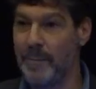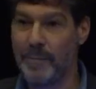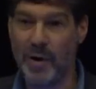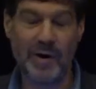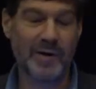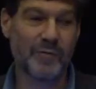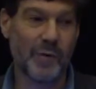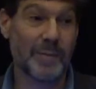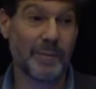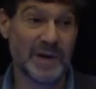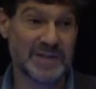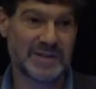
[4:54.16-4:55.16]
Part of what
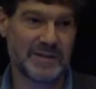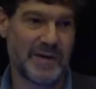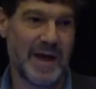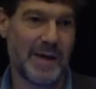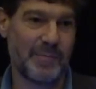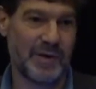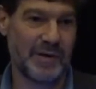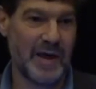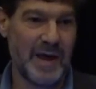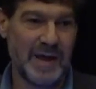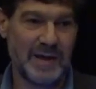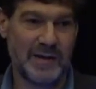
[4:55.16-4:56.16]
must have happened
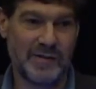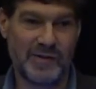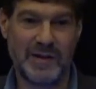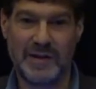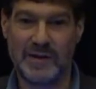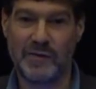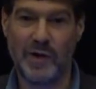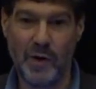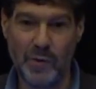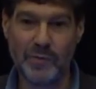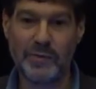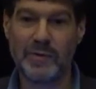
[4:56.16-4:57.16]
is its
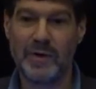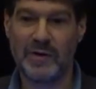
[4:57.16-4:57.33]
own